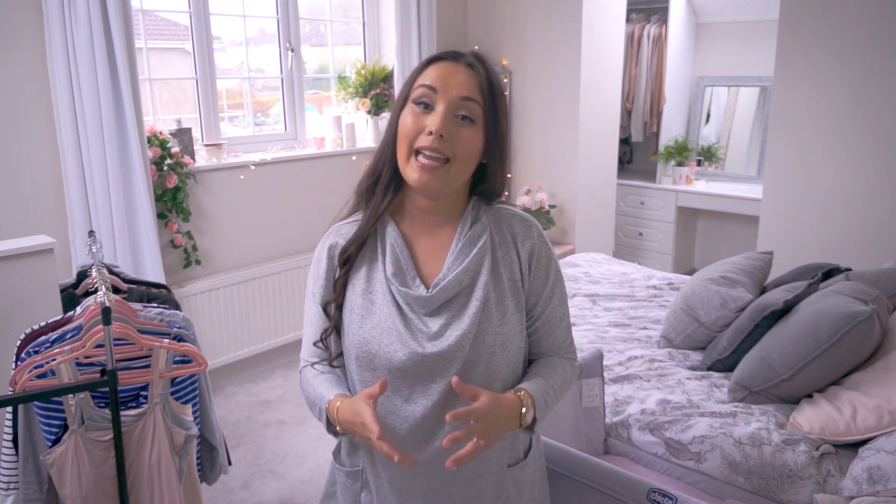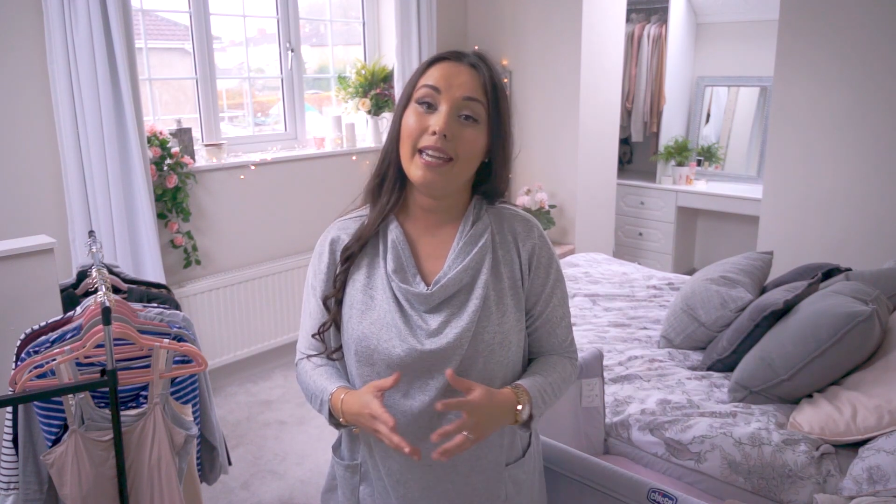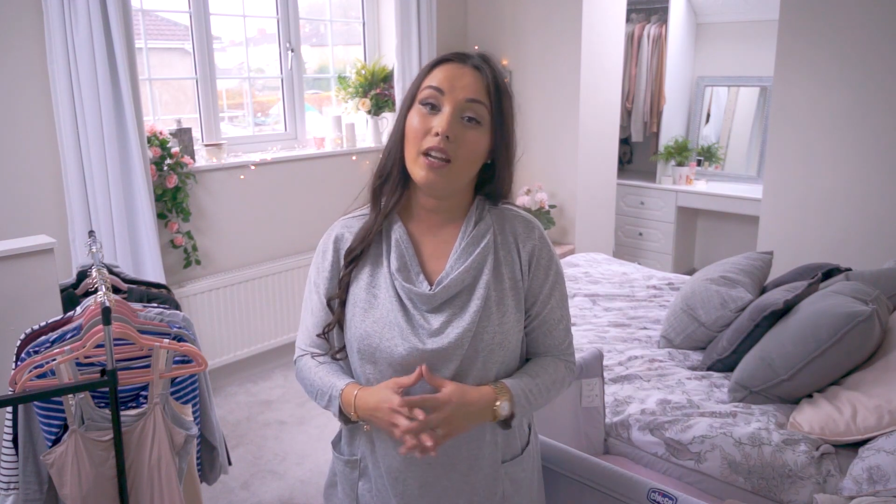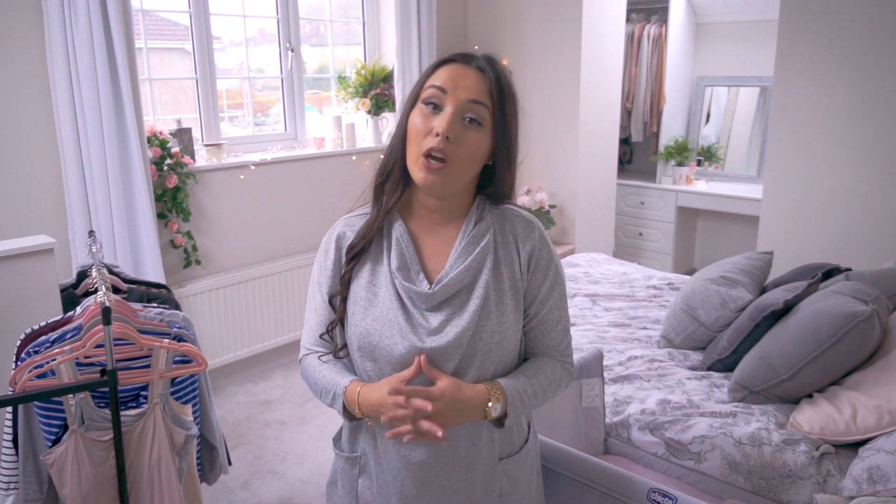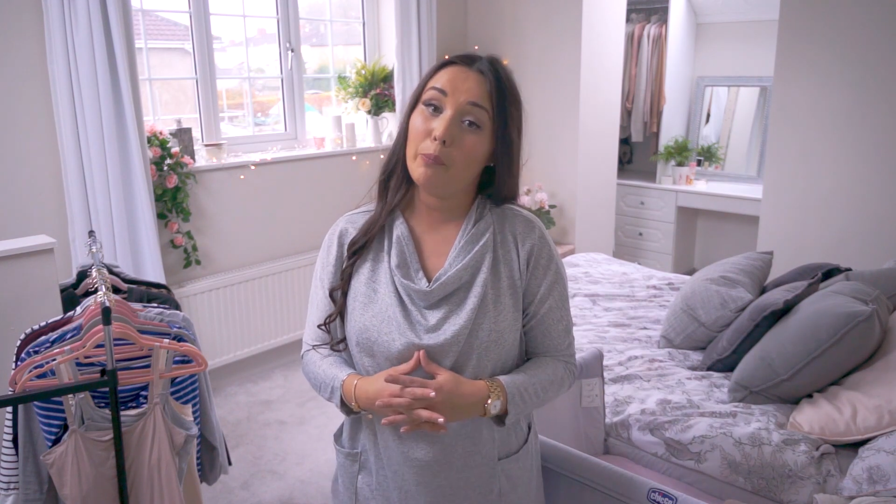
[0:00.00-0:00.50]

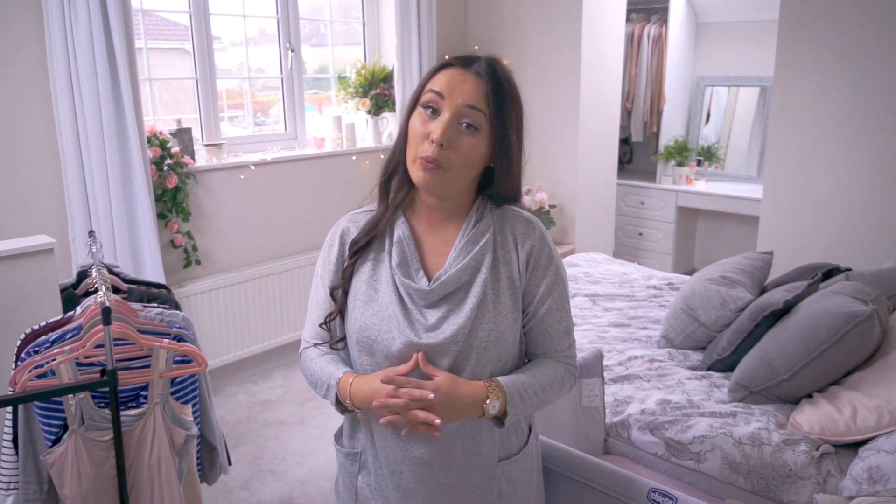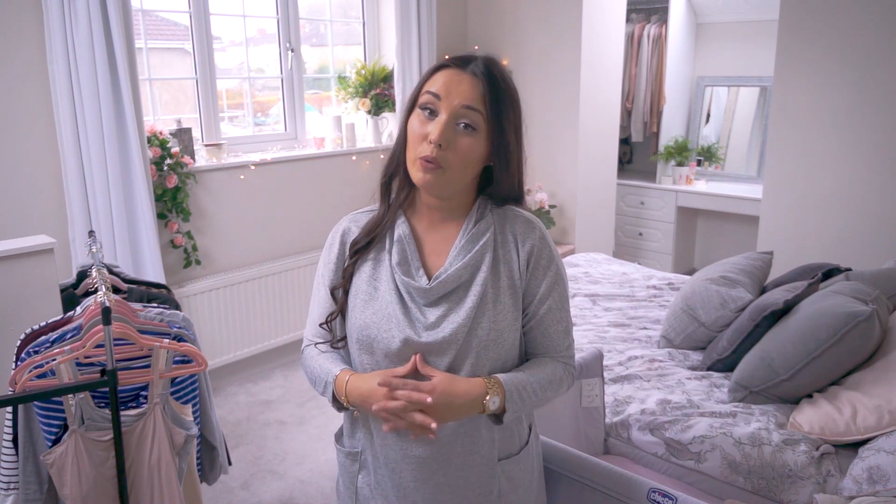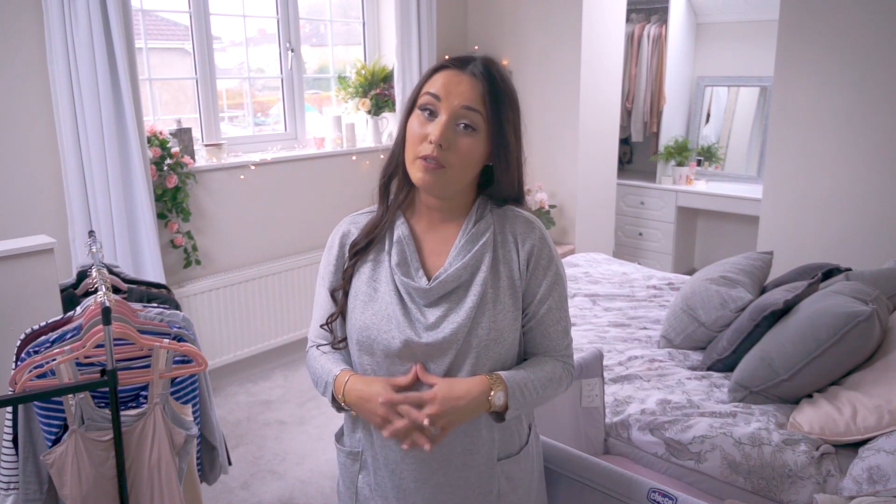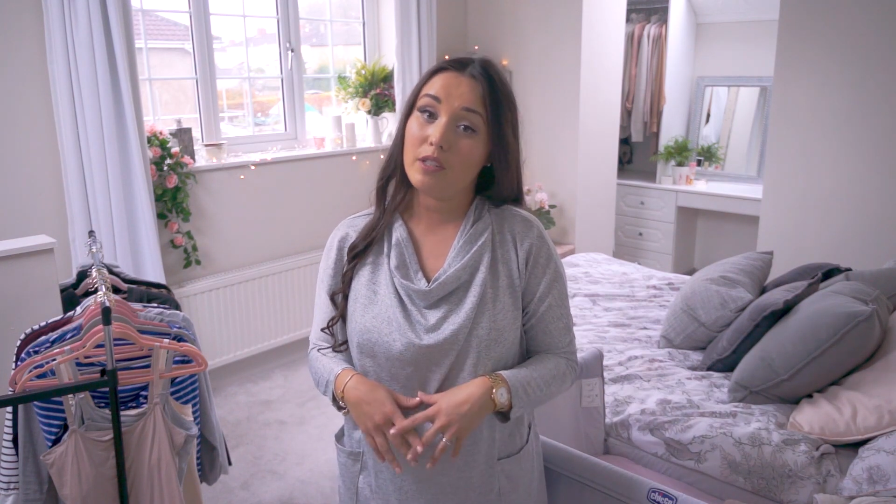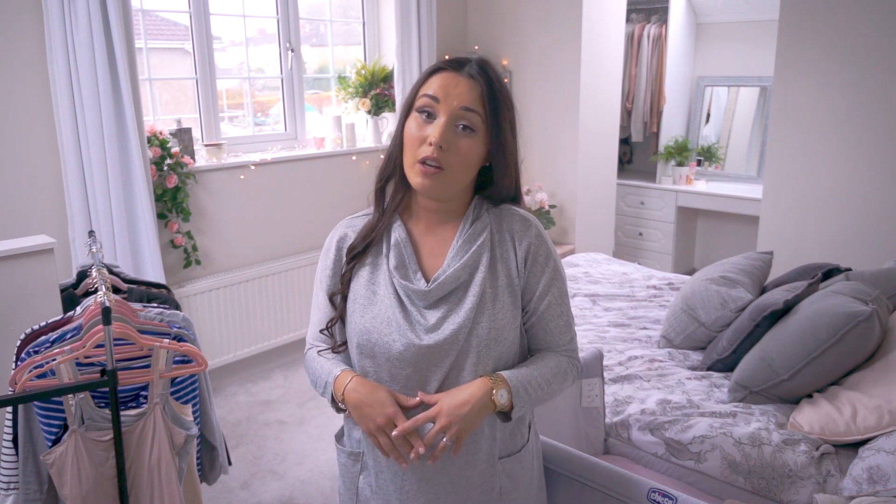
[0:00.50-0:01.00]
Again, I
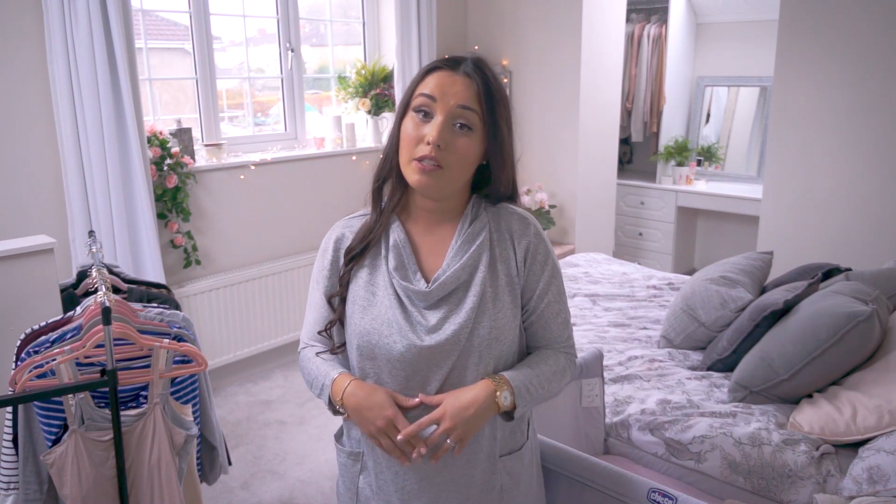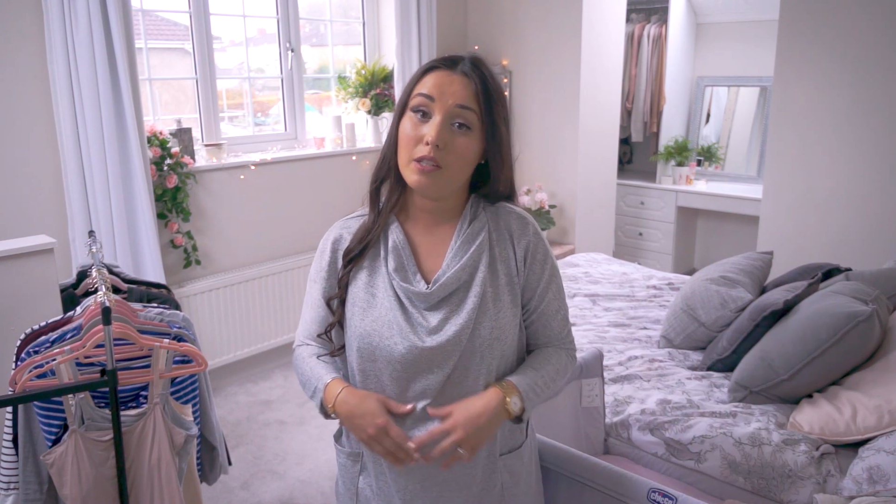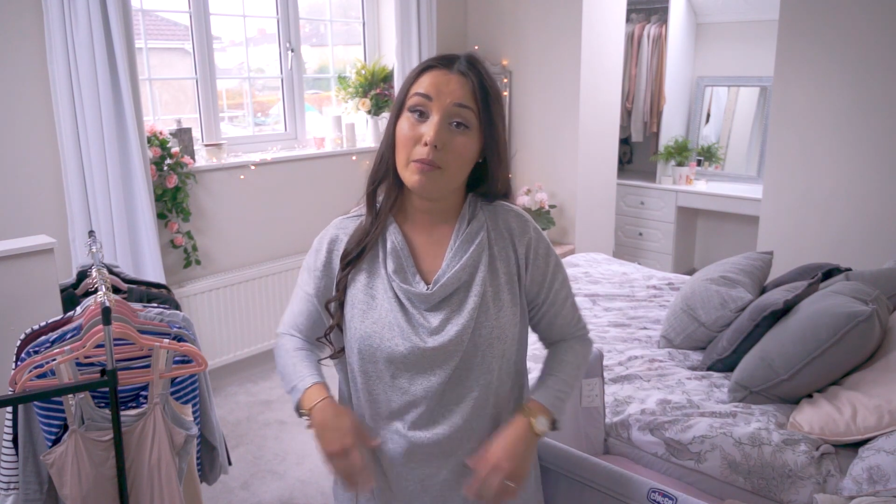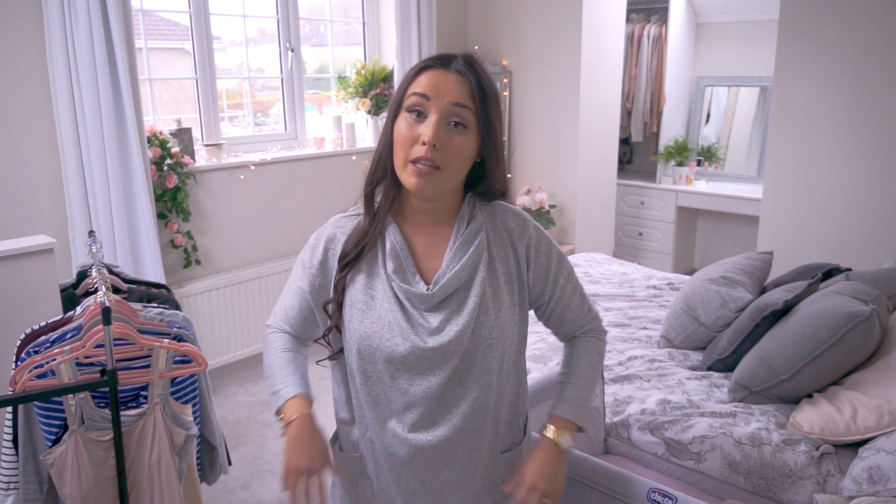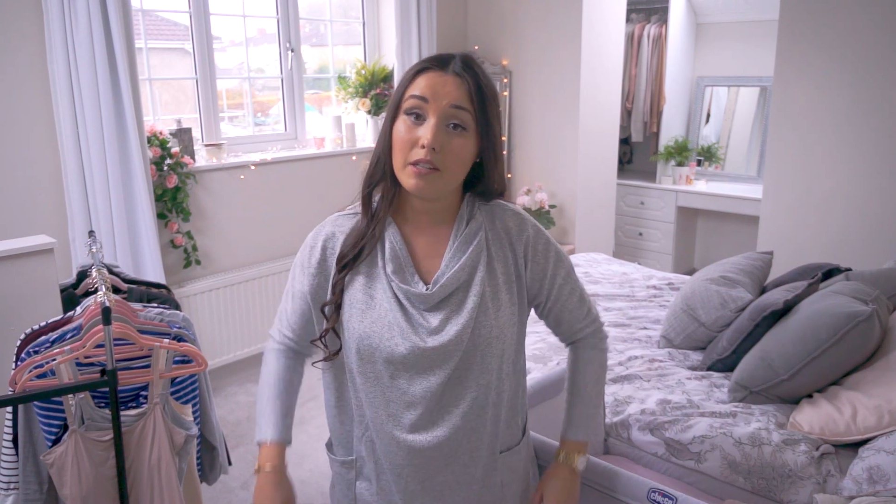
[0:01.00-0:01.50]
bought this
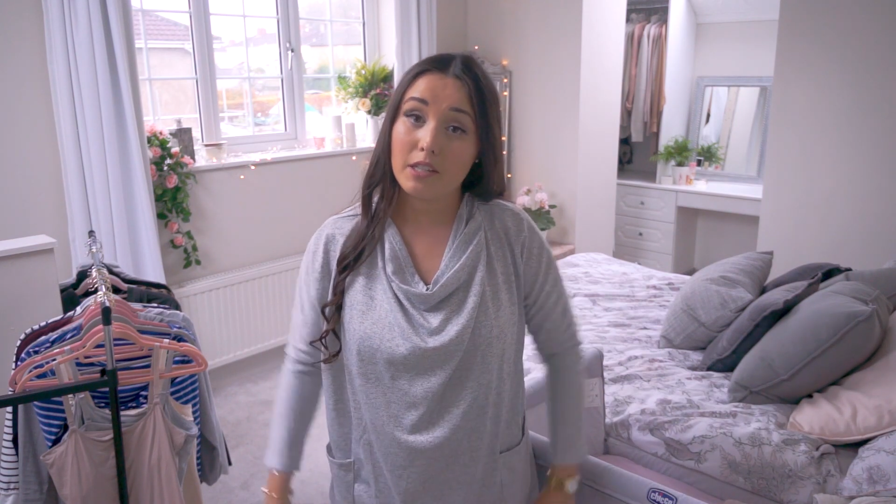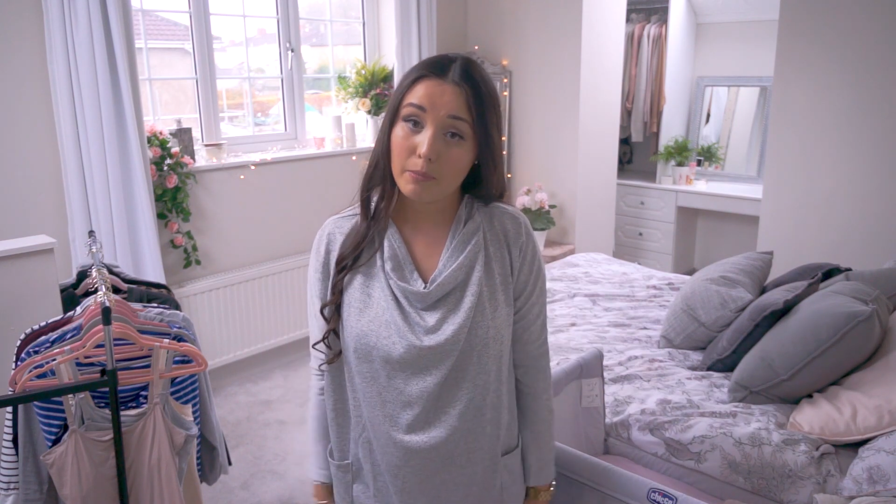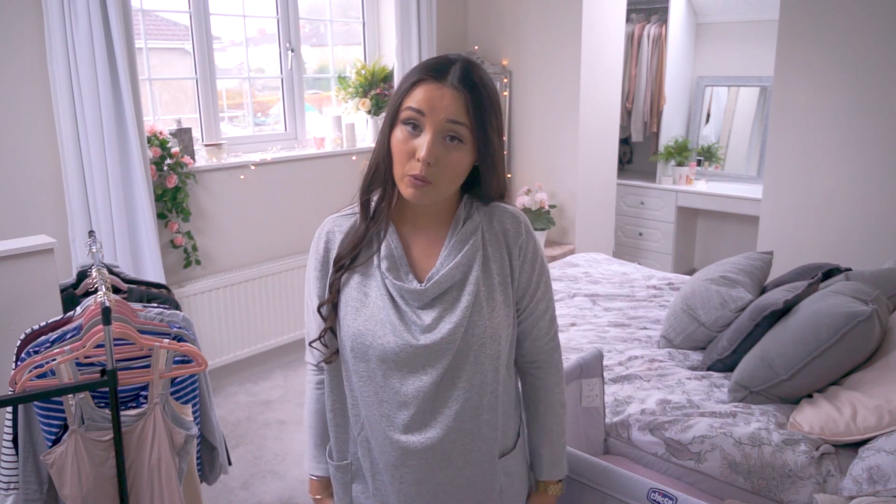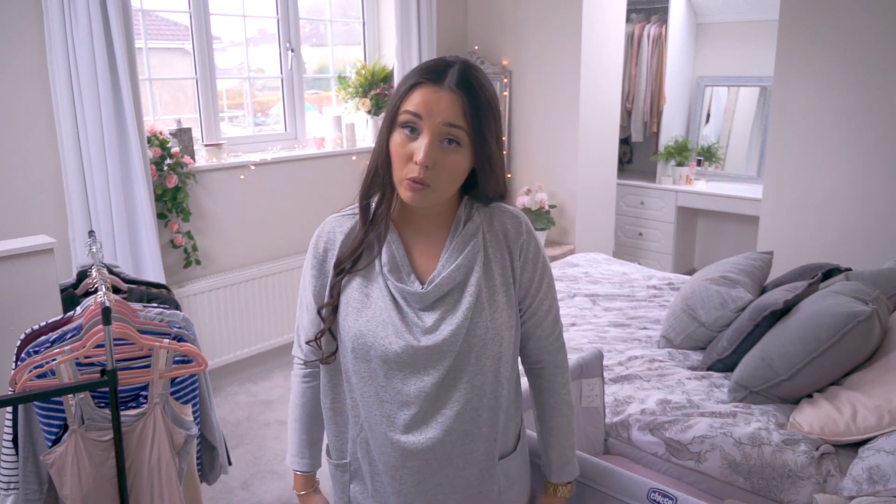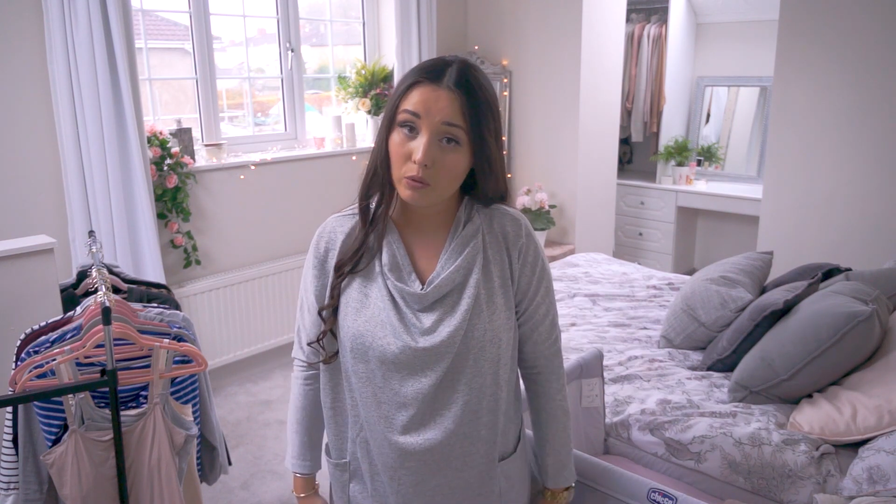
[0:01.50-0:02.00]
item in a
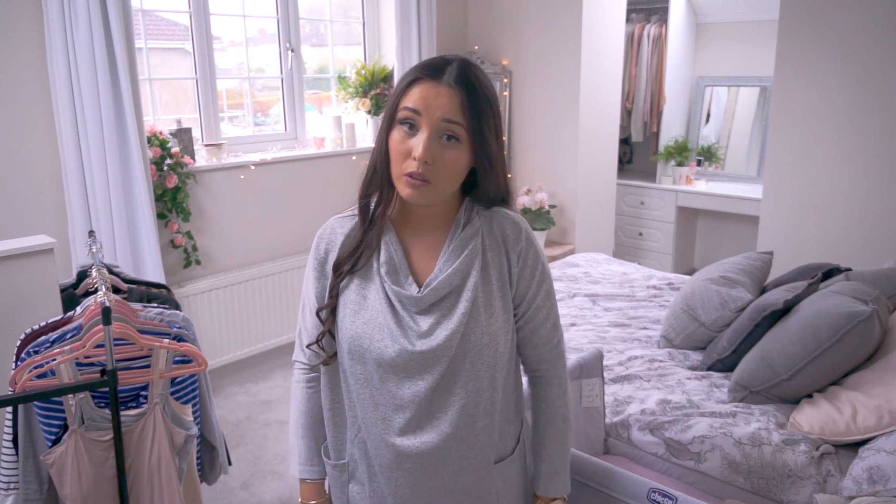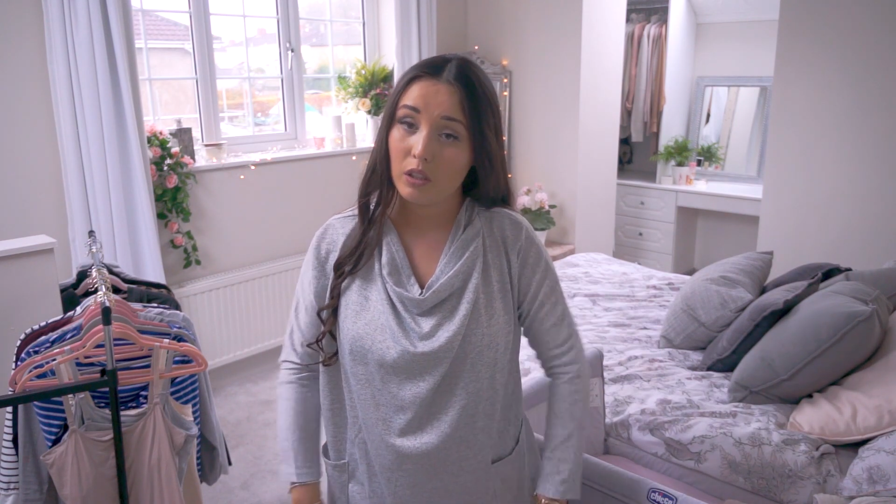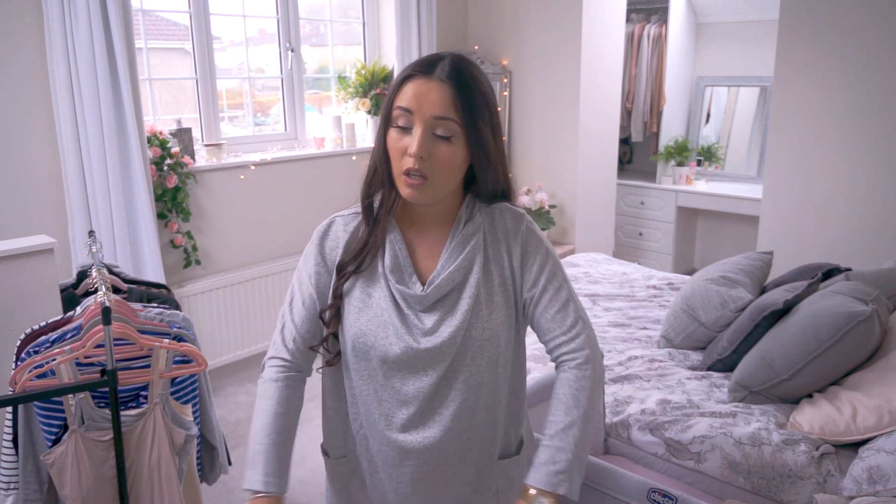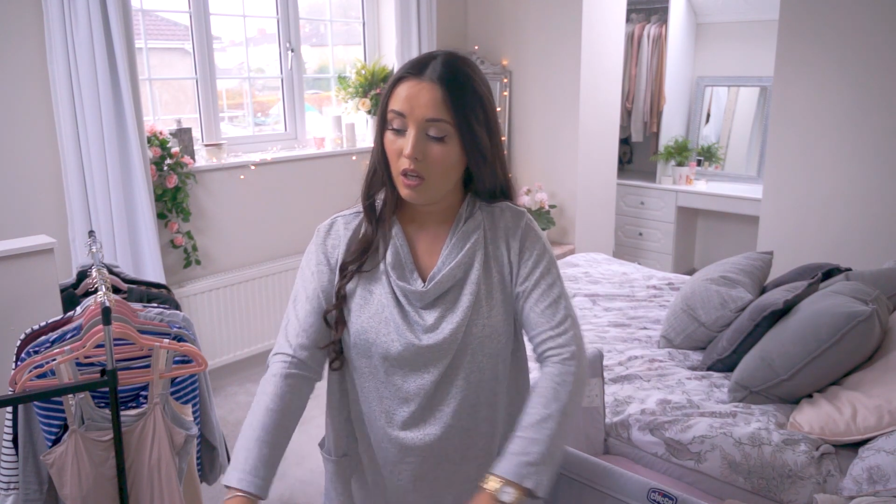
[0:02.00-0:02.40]
small.